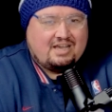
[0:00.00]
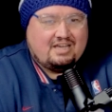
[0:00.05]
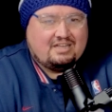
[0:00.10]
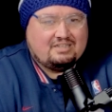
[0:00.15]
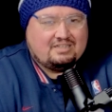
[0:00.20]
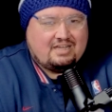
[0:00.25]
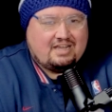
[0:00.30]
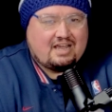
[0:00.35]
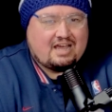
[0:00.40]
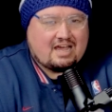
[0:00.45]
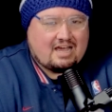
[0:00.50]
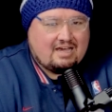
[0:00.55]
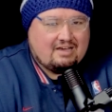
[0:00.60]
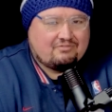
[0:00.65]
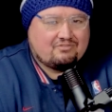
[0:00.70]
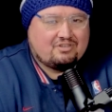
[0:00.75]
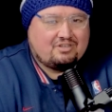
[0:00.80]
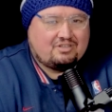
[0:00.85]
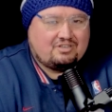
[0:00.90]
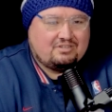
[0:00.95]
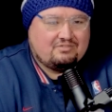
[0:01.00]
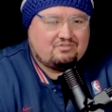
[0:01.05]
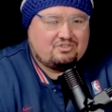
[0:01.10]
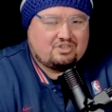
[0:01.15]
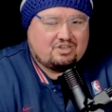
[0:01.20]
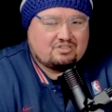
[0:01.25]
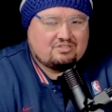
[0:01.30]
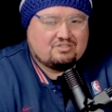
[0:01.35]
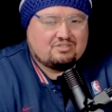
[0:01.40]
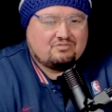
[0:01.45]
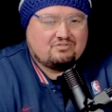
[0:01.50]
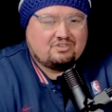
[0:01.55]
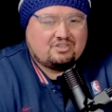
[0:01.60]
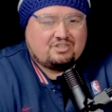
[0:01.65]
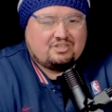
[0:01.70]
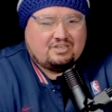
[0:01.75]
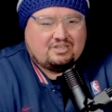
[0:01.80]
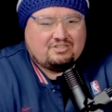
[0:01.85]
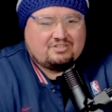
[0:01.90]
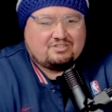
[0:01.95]
and they have to give
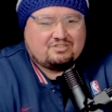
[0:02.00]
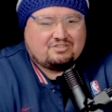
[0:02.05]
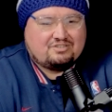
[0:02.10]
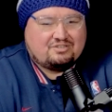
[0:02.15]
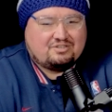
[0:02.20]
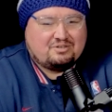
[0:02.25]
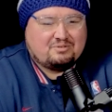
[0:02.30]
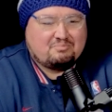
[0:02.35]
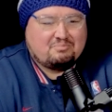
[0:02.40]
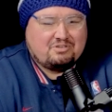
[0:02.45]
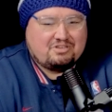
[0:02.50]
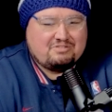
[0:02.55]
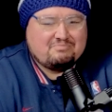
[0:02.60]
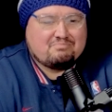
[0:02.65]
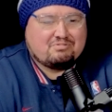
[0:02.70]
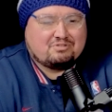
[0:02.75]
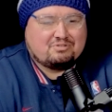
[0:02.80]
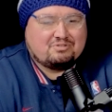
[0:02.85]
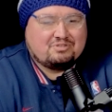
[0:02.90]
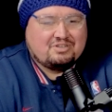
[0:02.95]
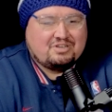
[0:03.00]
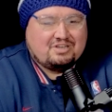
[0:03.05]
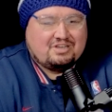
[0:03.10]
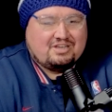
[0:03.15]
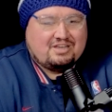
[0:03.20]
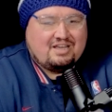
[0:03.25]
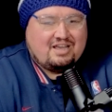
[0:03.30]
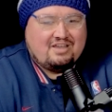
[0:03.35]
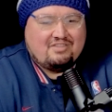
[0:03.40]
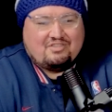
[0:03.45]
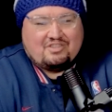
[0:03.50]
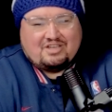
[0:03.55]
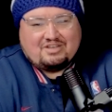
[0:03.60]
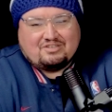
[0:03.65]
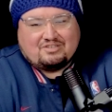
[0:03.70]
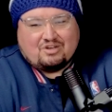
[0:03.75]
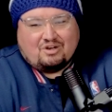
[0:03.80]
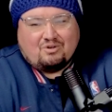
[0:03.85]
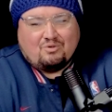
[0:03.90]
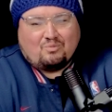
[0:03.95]
justification to their people and they
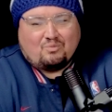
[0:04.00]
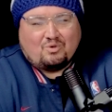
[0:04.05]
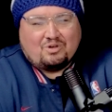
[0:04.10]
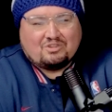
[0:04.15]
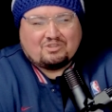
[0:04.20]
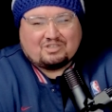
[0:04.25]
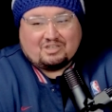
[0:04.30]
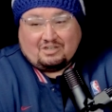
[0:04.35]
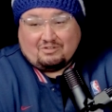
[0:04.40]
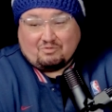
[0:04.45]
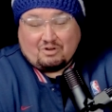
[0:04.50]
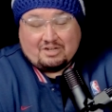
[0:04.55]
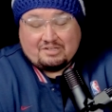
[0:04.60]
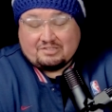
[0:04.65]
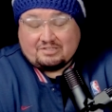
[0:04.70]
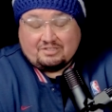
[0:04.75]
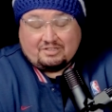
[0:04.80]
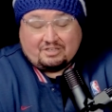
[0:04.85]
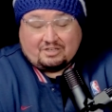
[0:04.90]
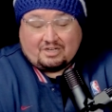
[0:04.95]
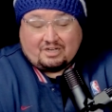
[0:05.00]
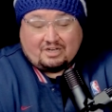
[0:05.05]
don't want the rest of the